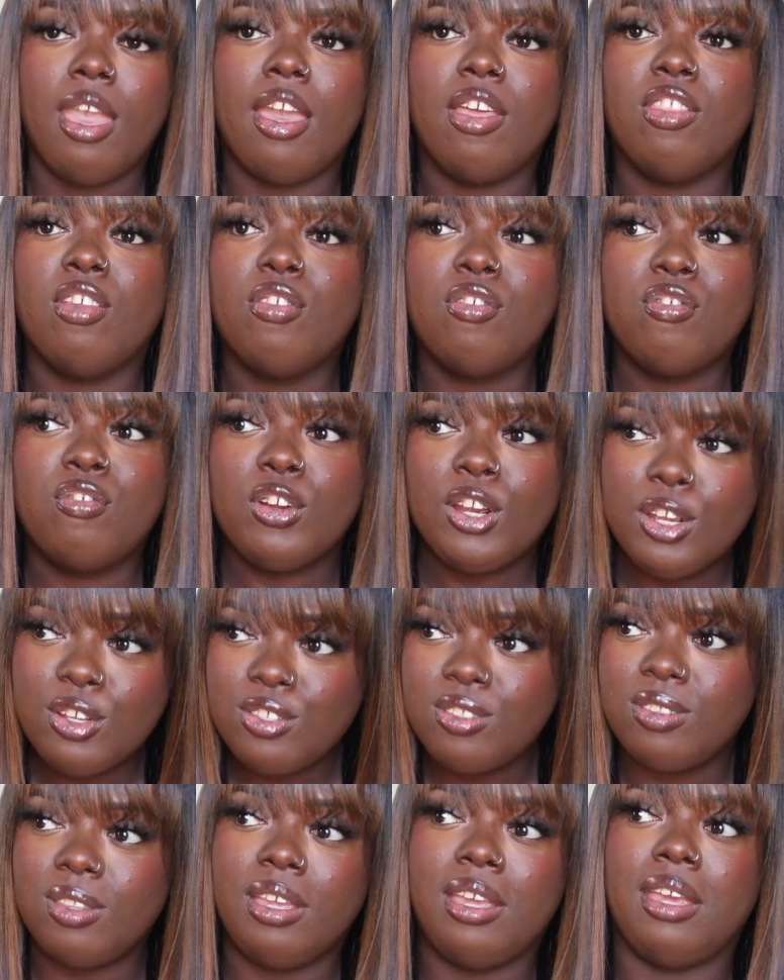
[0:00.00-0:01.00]
And the
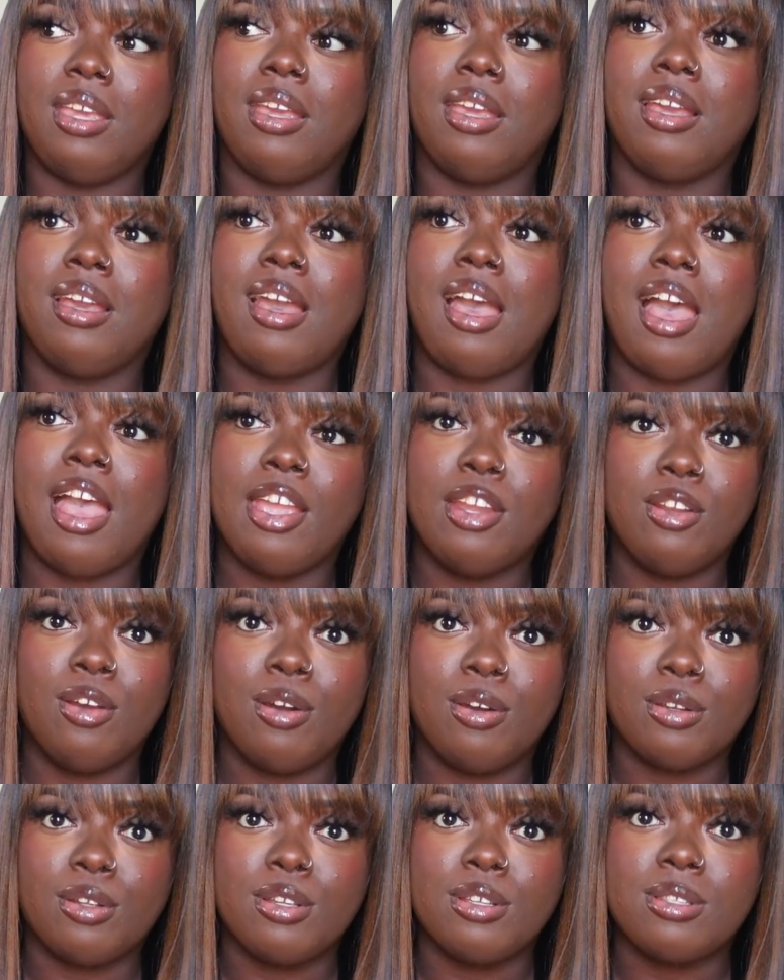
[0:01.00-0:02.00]
first thing I
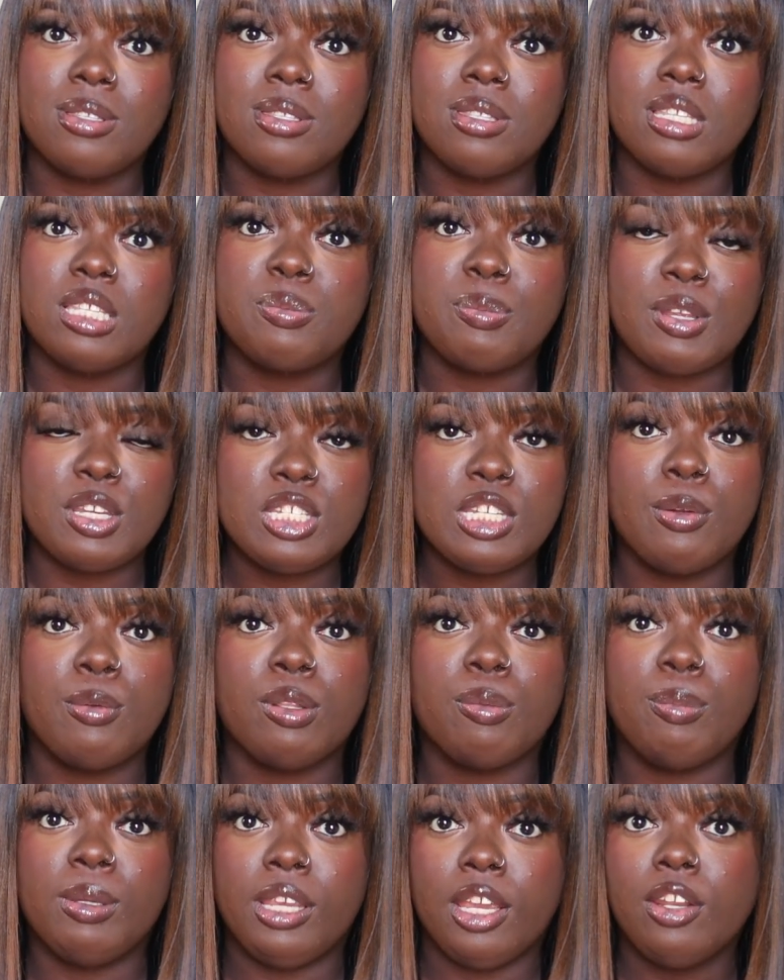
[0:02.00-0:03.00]
notice, especially
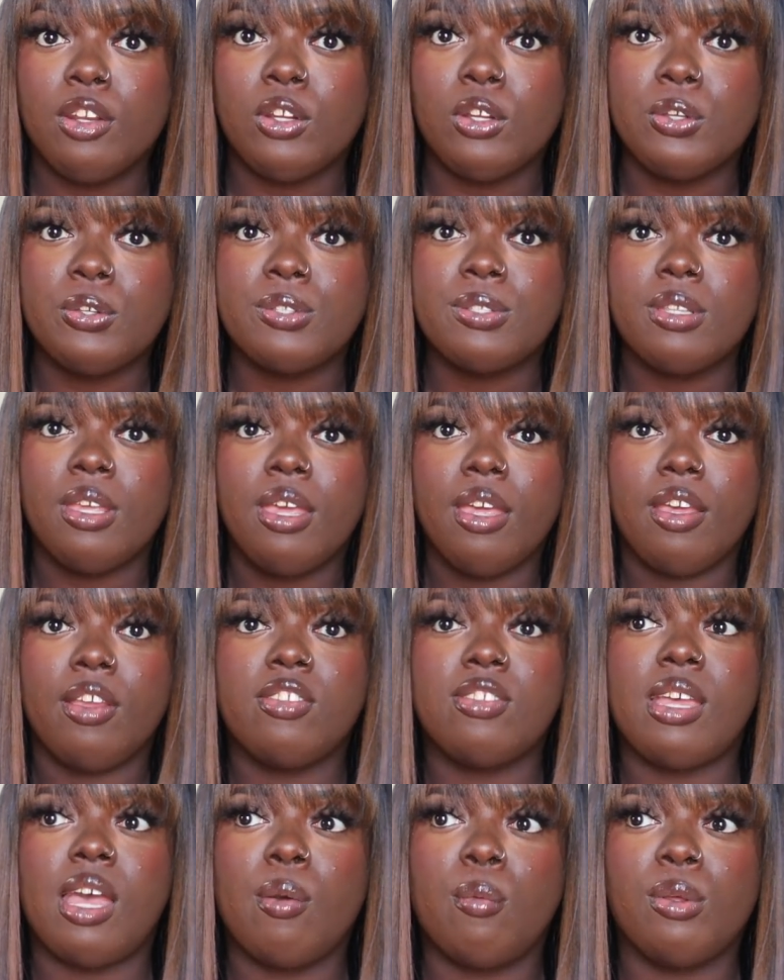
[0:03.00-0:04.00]
with beginners,
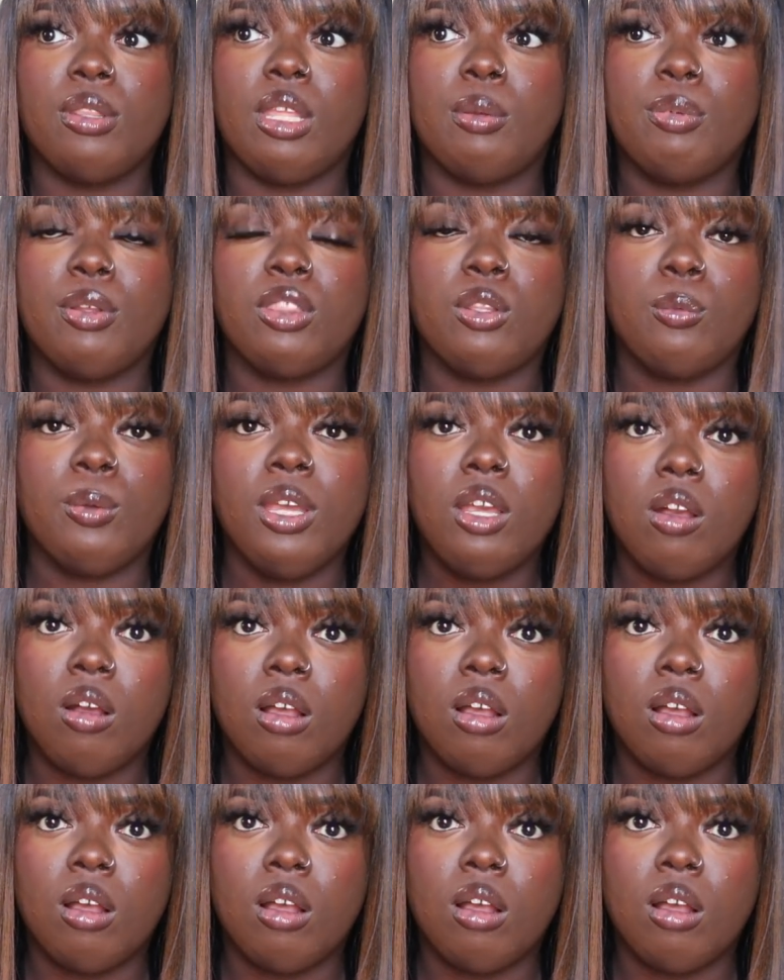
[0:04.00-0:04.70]
is that when they put the wig